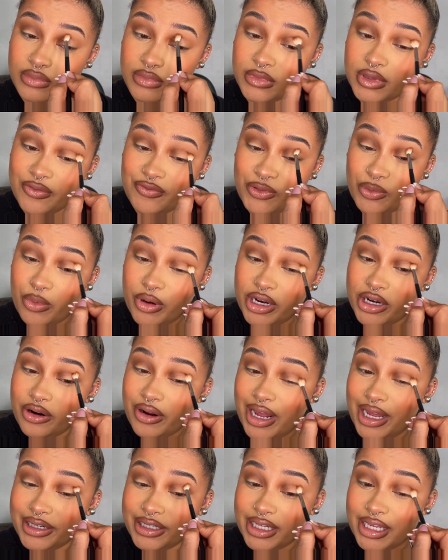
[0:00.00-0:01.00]
If you want to know
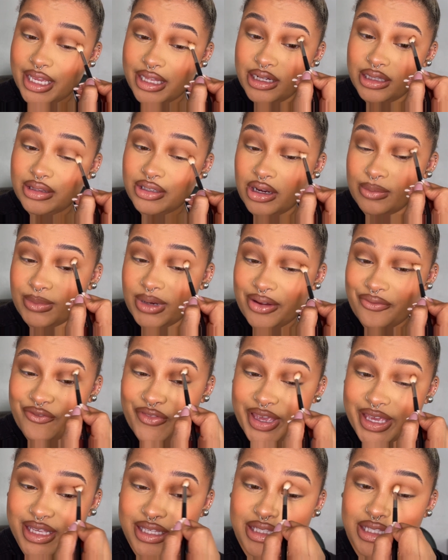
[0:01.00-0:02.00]
how I did anything on my
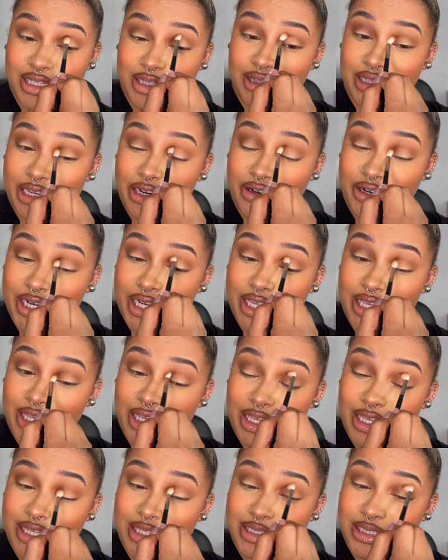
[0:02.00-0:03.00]
face, there
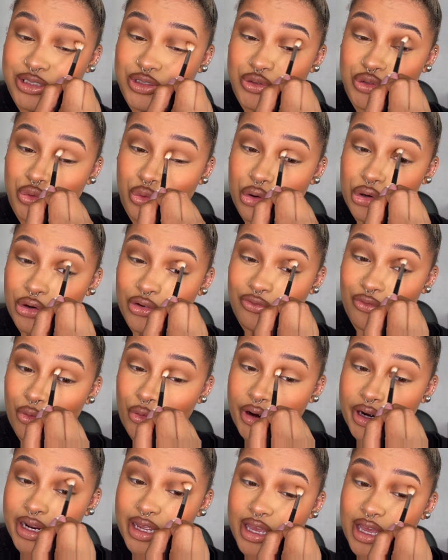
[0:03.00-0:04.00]
is a tutorial
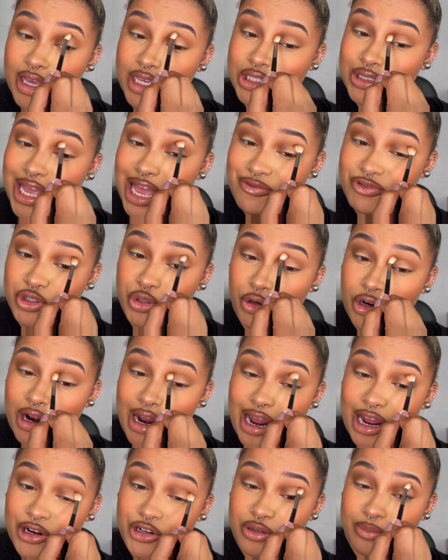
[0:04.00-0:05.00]
for it. So I have a tutorial on
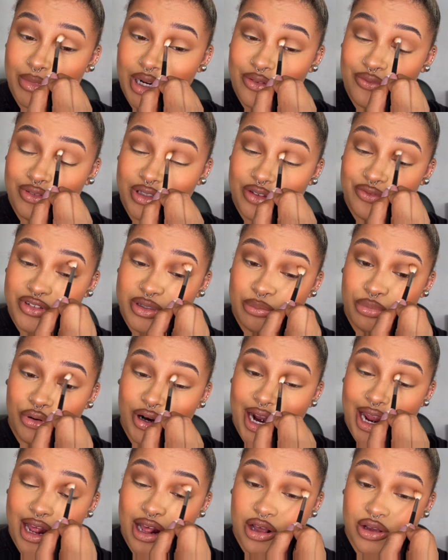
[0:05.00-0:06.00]
how I do my fluffy
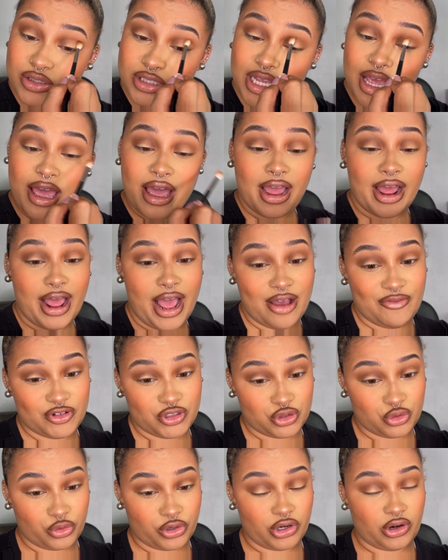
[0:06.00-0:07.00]
brows. I have a
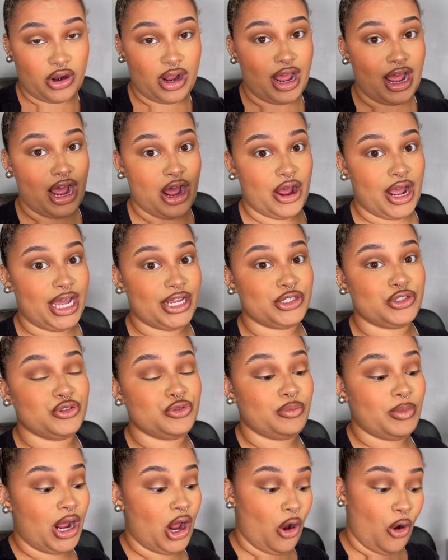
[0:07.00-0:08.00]
tutorial on how I do
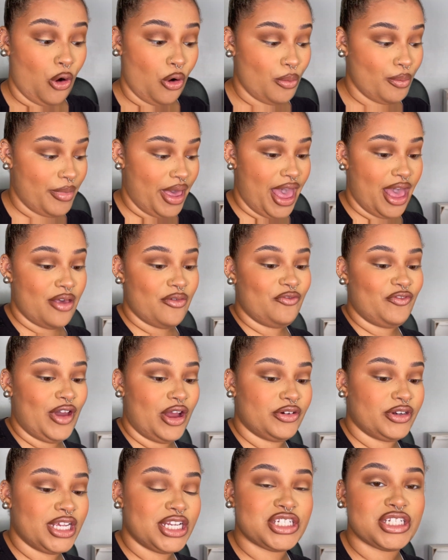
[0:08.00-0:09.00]
my whole matte
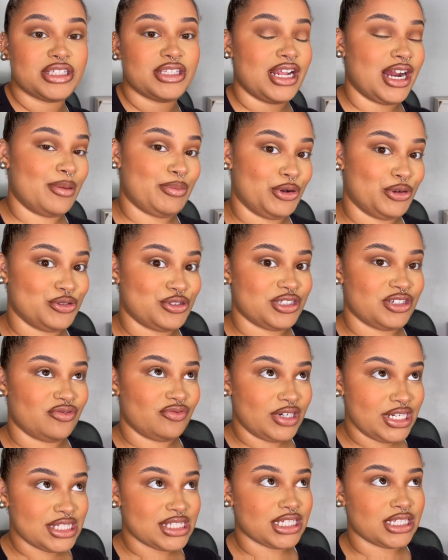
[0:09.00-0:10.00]
foundation that I posted
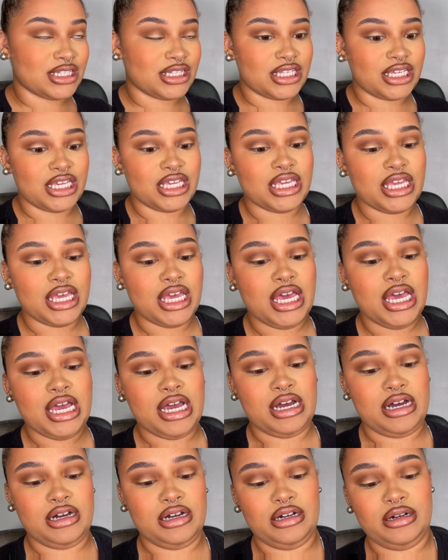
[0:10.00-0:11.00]
recently.
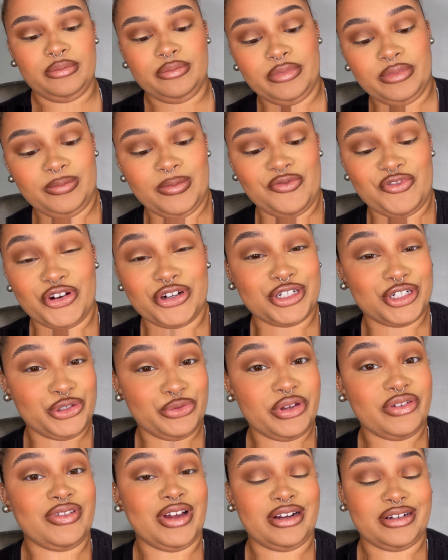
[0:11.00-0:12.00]
If you're into
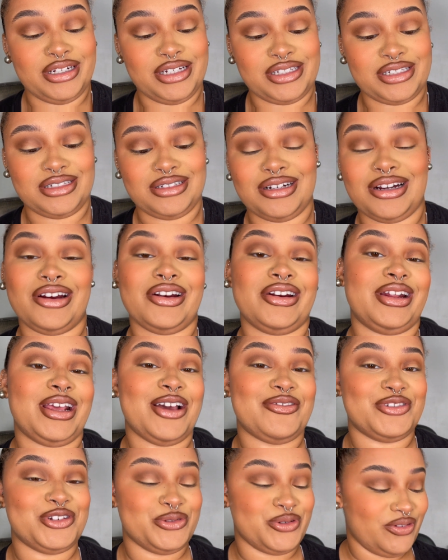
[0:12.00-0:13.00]
dewy foundation, I already
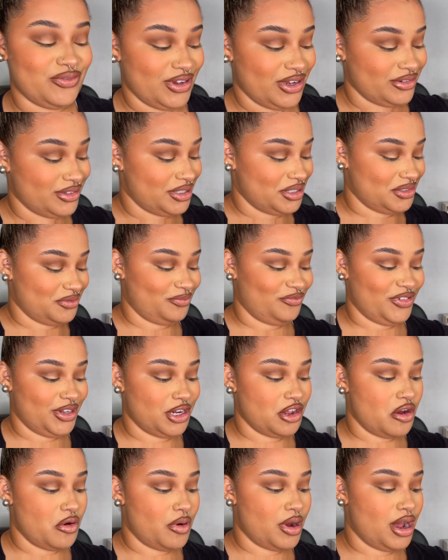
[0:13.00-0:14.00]
have a dewy foundation
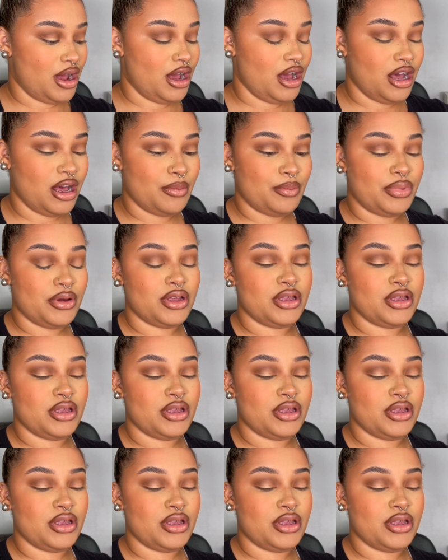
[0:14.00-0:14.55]
video up.